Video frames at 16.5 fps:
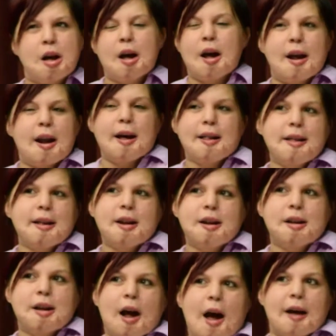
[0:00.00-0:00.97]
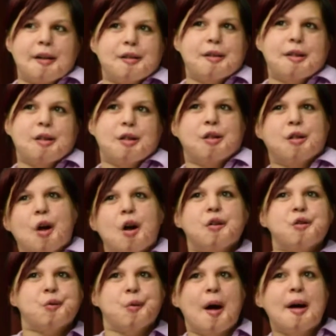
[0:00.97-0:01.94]
And I
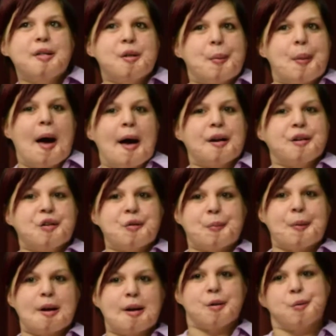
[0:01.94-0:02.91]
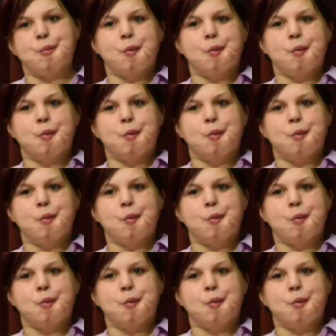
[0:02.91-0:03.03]
thought twice about it just because,